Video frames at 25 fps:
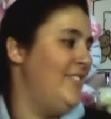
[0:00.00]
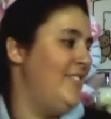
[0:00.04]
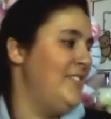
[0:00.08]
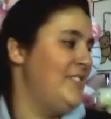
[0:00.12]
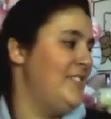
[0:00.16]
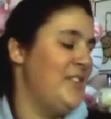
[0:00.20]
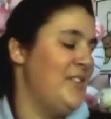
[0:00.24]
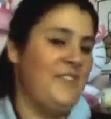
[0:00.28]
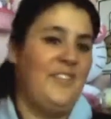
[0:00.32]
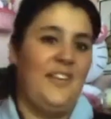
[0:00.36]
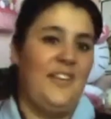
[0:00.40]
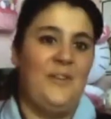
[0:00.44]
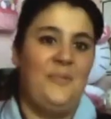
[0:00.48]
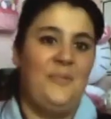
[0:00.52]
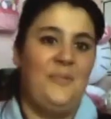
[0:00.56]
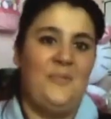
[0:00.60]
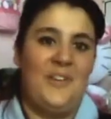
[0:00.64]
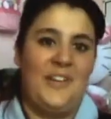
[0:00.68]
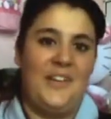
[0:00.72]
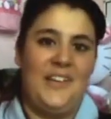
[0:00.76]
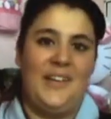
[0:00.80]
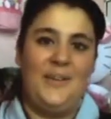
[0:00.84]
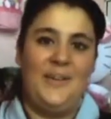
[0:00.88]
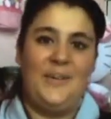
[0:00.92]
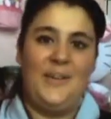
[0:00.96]
I don't think I'm
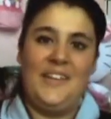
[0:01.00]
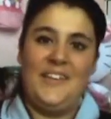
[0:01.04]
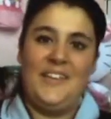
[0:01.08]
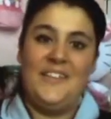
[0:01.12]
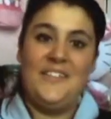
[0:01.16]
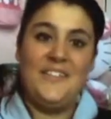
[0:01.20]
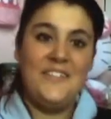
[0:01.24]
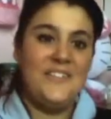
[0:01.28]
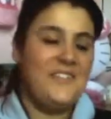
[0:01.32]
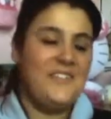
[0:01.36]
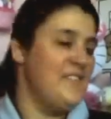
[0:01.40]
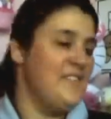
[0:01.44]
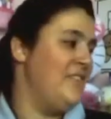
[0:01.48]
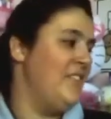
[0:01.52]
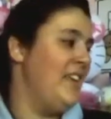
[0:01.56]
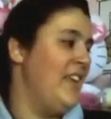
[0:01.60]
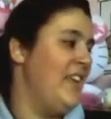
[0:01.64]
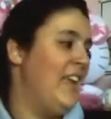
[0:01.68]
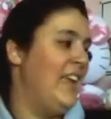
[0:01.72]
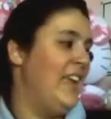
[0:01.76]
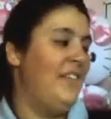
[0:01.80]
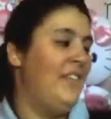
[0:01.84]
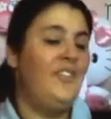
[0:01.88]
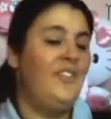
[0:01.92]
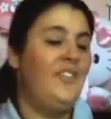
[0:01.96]
working quick enough.
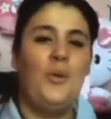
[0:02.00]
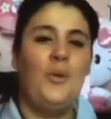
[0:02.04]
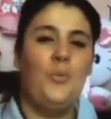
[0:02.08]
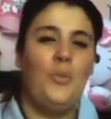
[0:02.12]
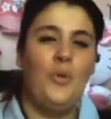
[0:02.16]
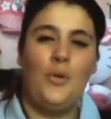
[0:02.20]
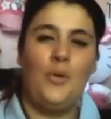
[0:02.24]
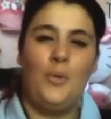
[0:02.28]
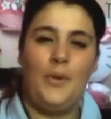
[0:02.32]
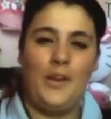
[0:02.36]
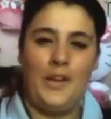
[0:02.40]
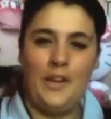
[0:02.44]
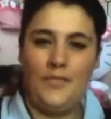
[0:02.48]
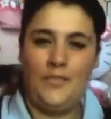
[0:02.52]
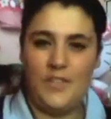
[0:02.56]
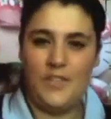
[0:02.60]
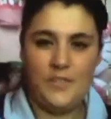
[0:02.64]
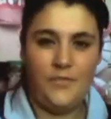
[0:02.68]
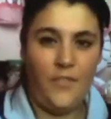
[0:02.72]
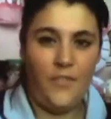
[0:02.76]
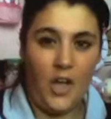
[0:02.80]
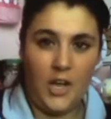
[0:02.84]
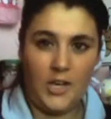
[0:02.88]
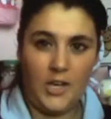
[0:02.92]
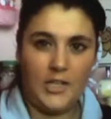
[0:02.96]
If you don't work quick enough, it's
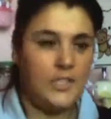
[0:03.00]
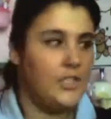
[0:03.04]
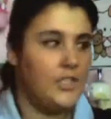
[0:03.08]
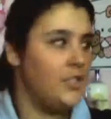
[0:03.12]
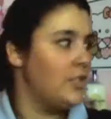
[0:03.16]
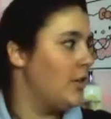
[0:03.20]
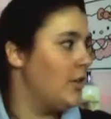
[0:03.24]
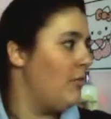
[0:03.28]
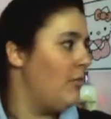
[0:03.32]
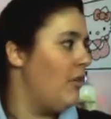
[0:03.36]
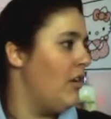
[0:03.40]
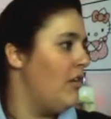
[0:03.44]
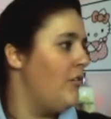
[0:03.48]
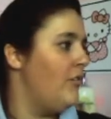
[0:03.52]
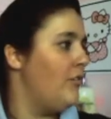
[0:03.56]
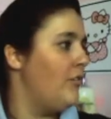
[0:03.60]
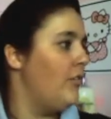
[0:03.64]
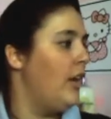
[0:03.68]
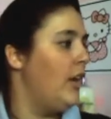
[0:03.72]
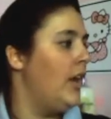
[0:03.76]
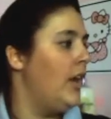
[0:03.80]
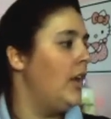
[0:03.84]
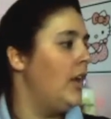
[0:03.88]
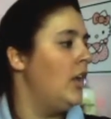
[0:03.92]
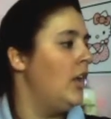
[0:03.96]
fine, just go over
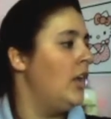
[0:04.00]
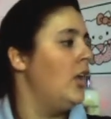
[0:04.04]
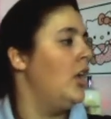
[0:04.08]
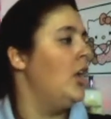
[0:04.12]
it.